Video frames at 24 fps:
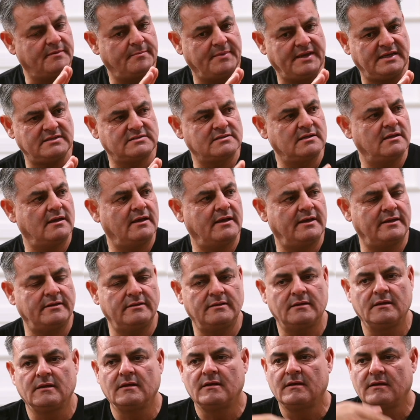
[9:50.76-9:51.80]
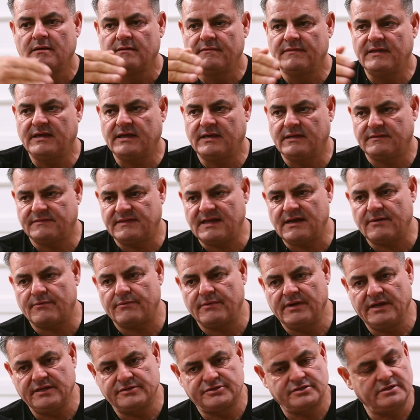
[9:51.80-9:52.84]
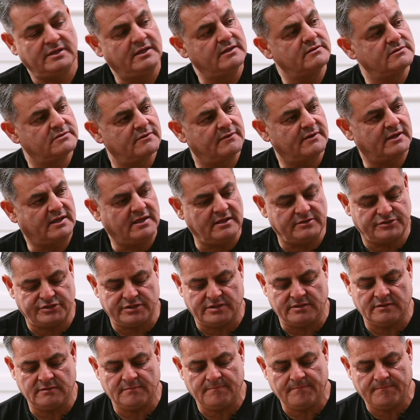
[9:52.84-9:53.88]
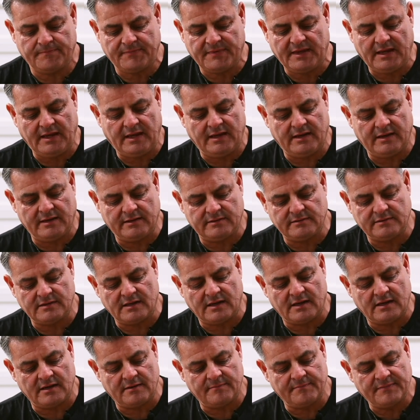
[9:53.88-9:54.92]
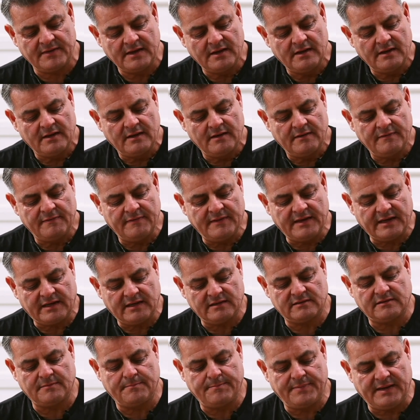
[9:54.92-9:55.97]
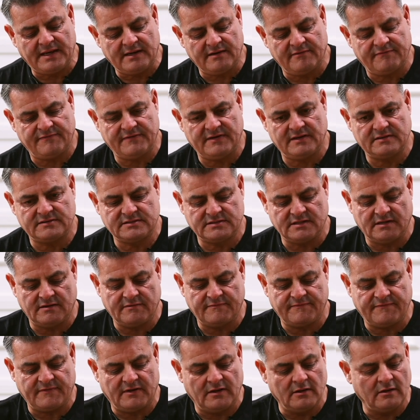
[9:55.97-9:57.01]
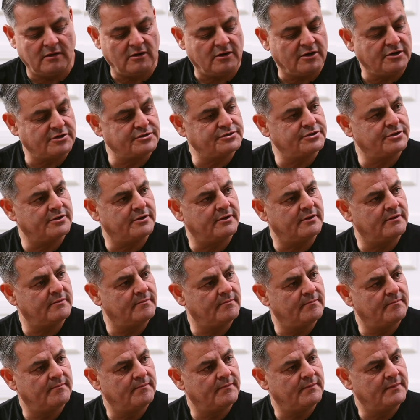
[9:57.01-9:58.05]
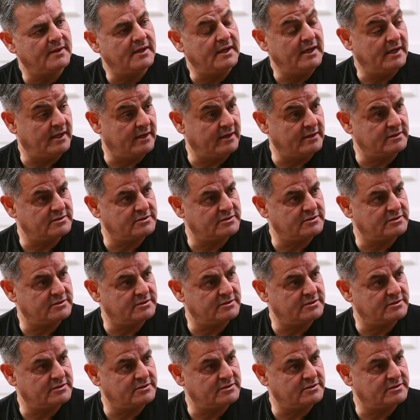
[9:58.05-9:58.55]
baseline. They get that reach into the kitchen, and they get the benefits of a larger hitting